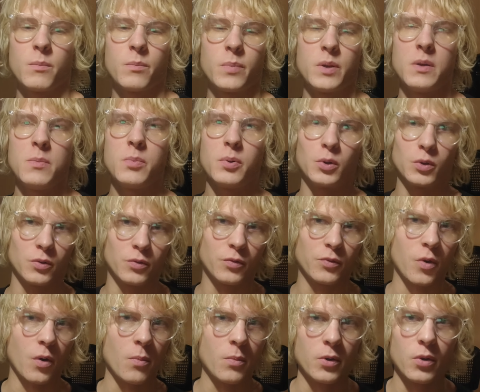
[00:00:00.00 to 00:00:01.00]
people
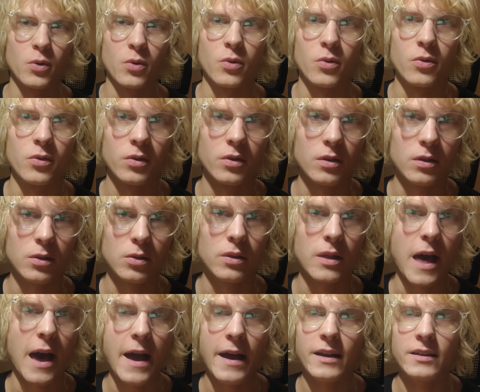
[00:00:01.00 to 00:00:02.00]
from your
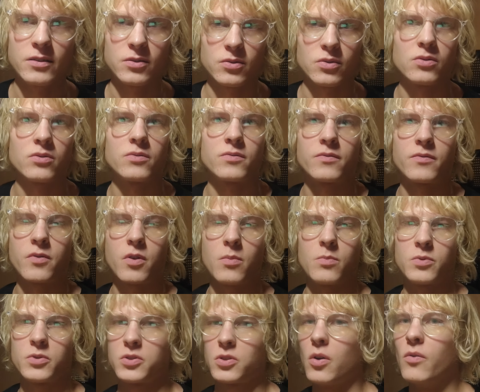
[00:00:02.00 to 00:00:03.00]
class or
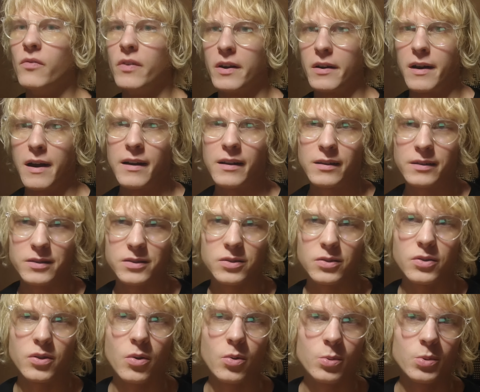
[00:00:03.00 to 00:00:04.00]
from somewhere else,
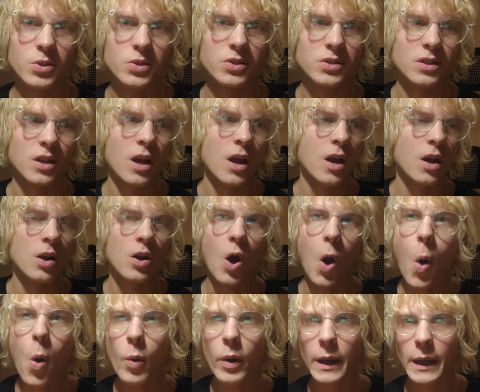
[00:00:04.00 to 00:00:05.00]
just
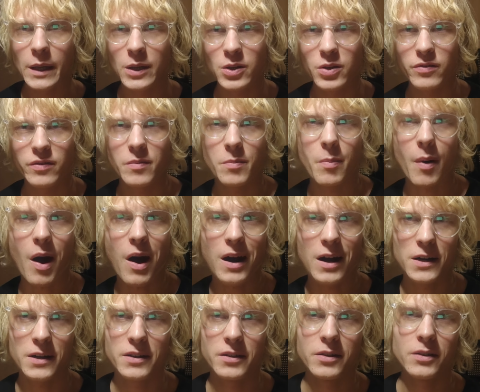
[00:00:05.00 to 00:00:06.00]
going to the
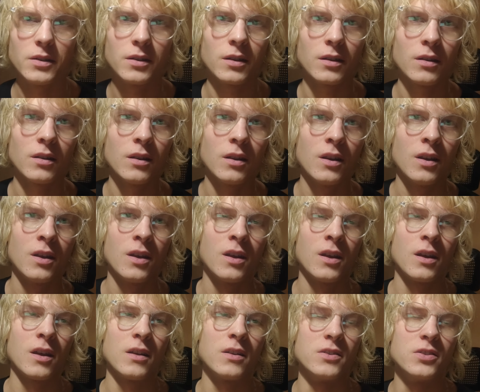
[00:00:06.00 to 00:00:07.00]
partying
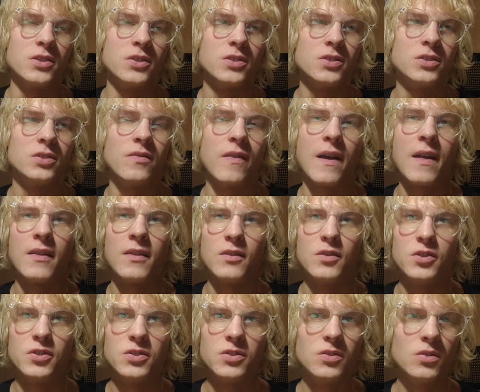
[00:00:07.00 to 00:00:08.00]
and just
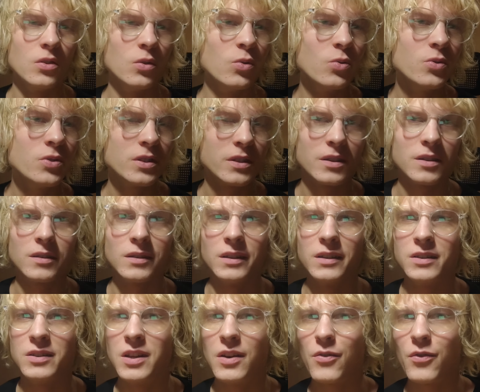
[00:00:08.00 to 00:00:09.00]
then just using
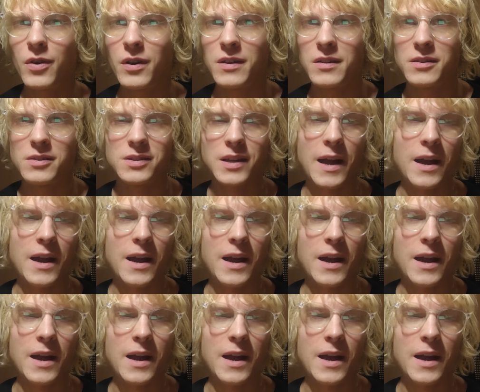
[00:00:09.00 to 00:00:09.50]
different